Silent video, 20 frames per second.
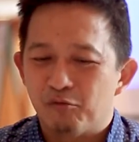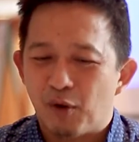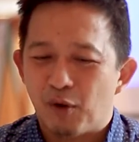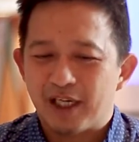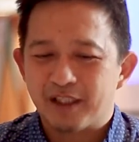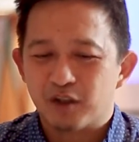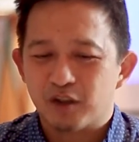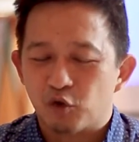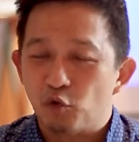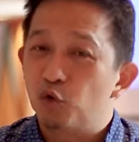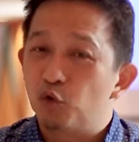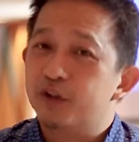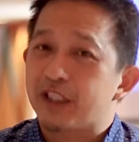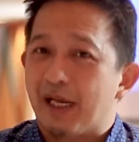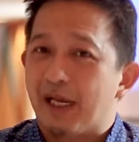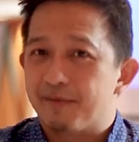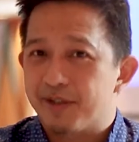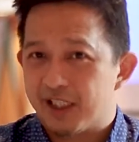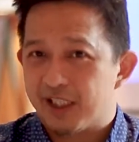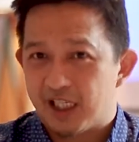what 2
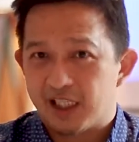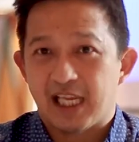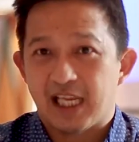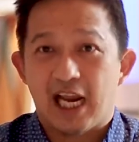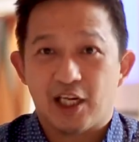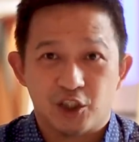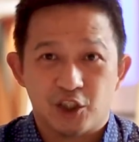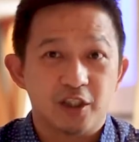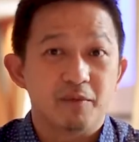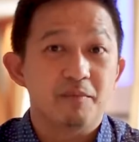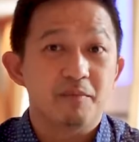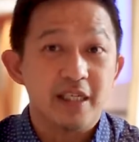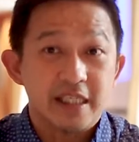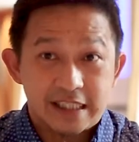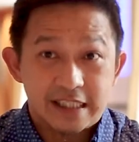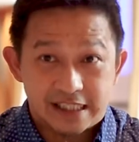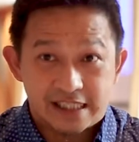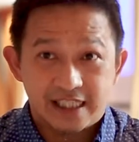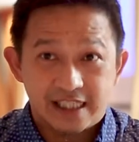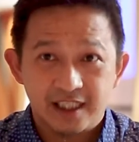times 6 actually
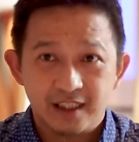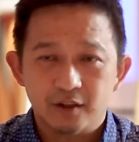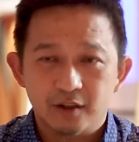means,